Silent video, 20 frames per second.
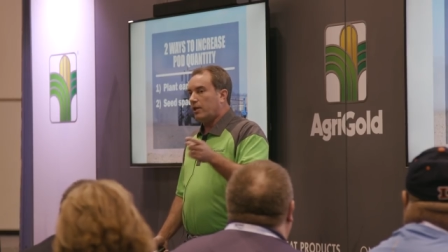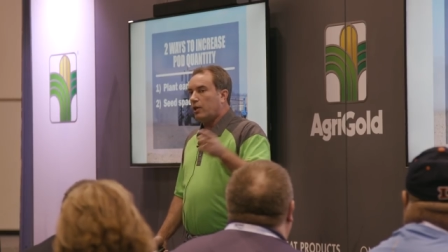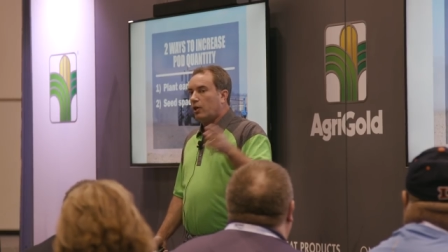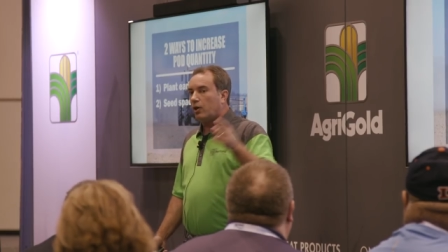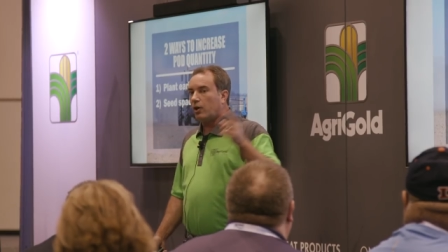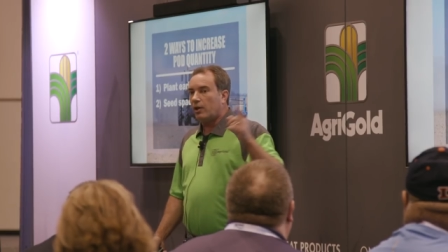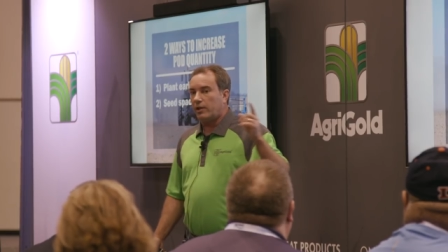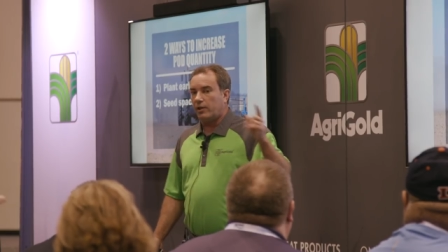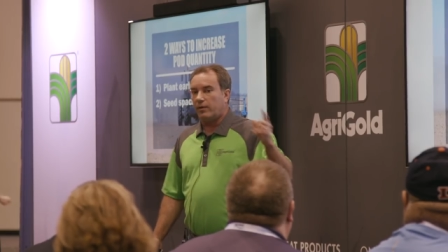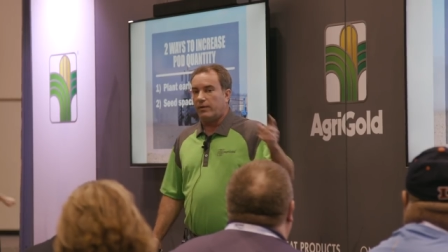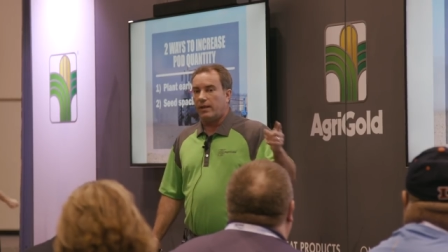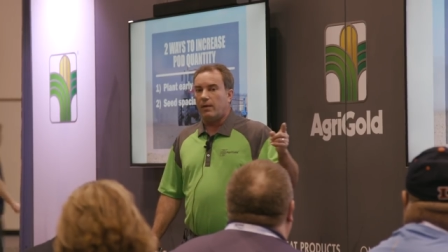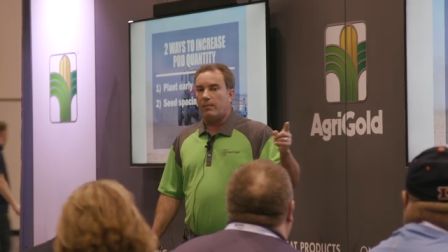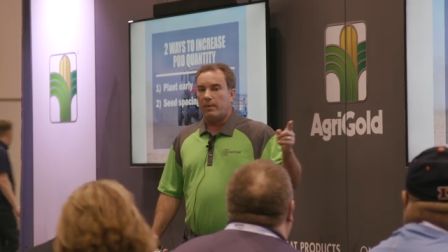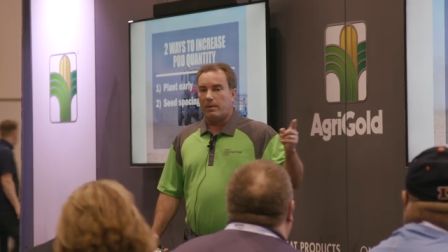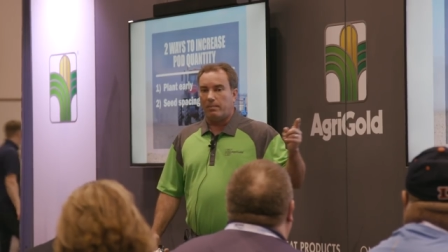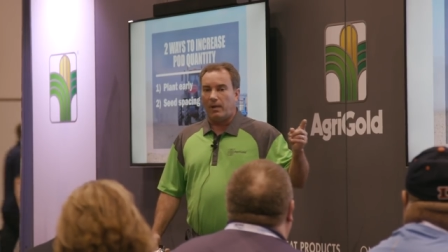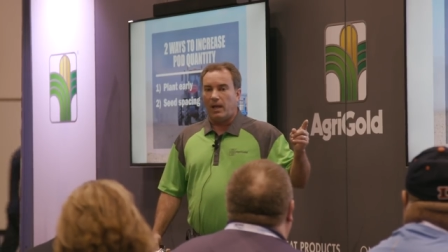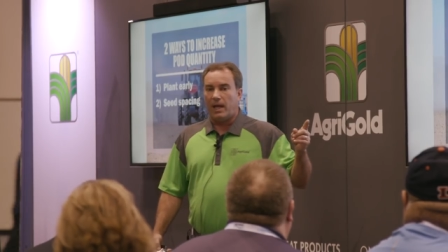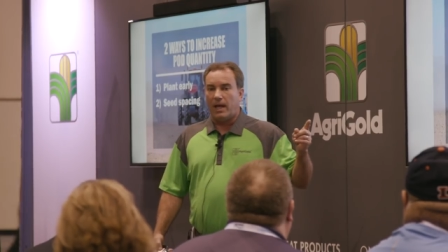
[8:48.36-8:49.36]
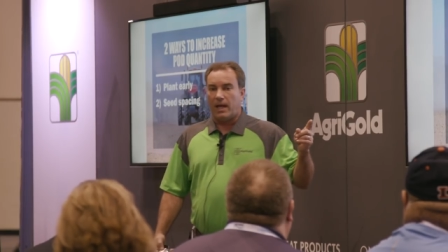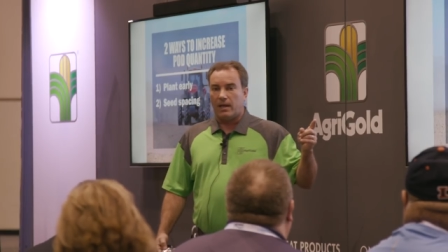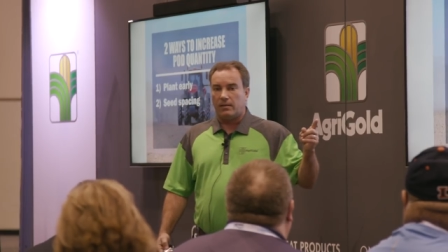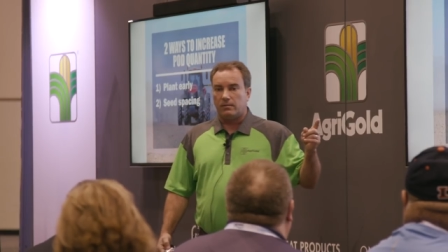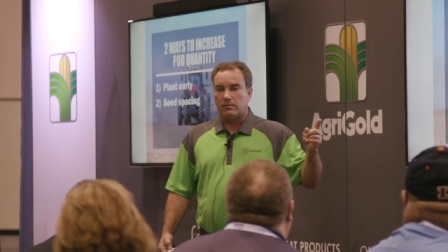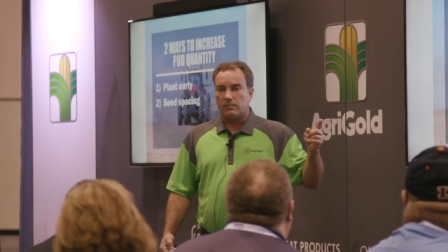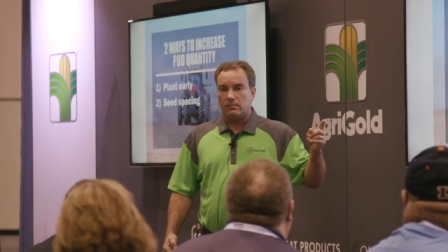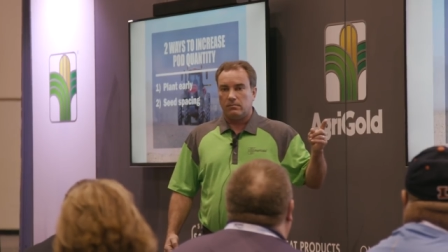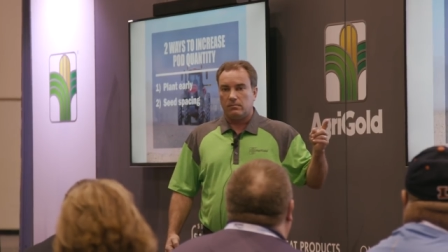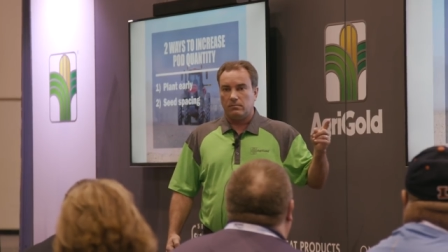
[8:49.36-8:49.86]
the earlier that we plant,
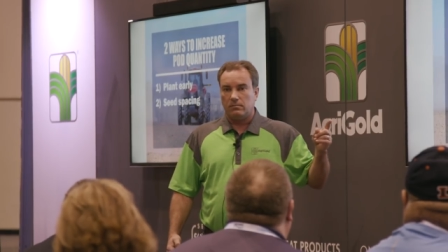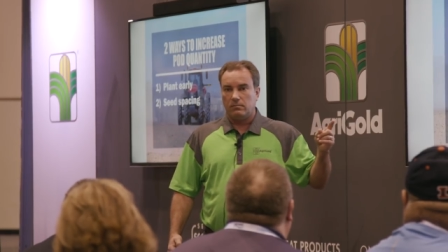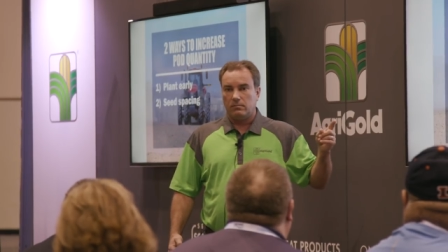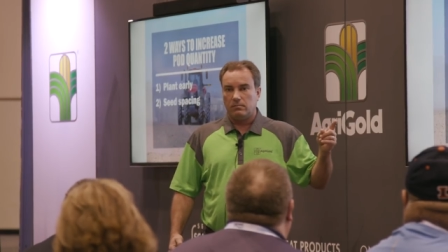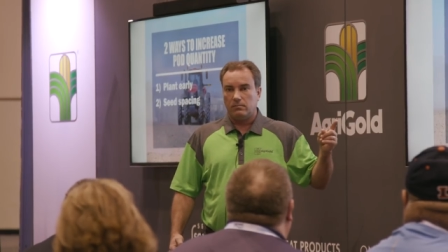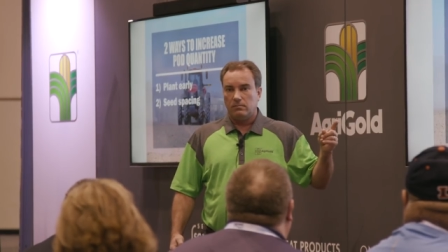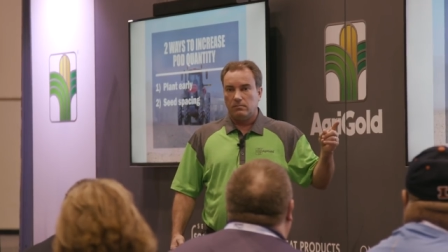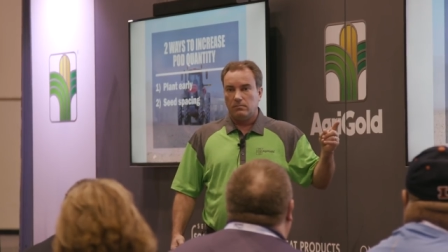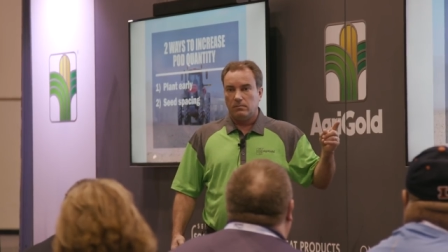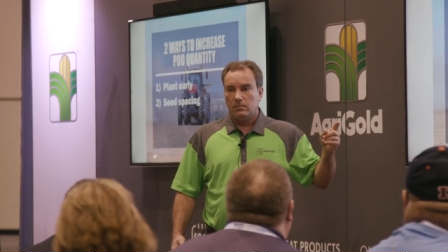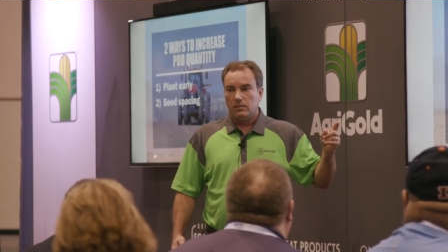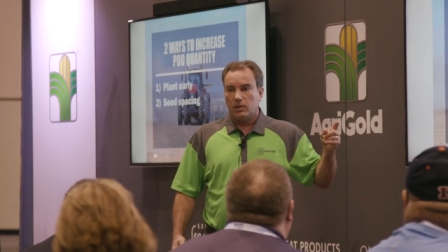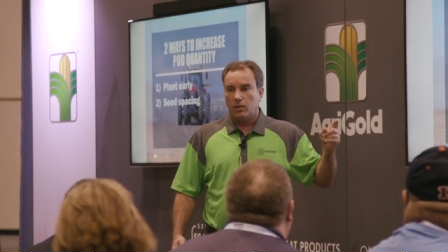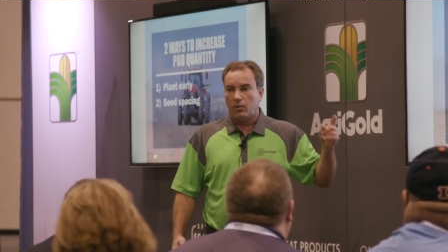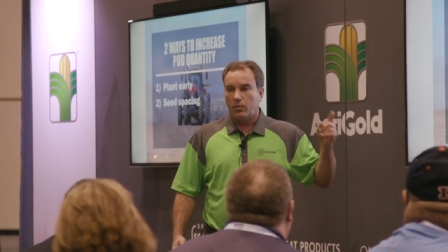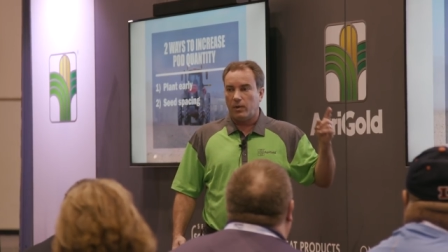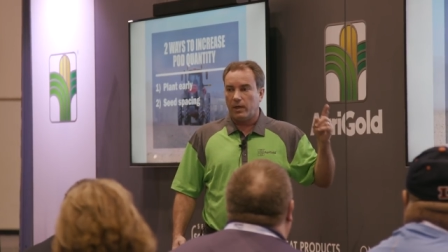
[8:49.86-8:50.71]
the